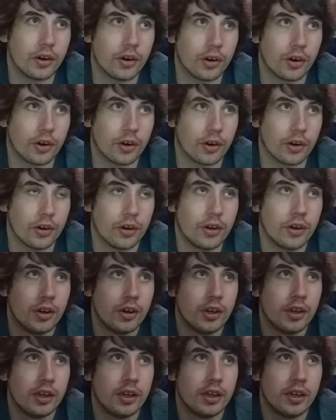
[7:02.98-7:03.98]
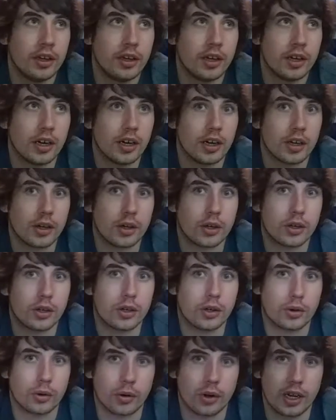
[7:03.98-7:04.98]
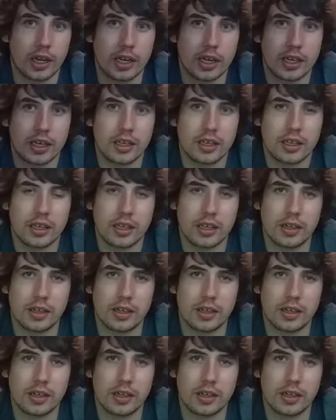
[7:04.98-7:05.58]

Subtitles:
are Krang,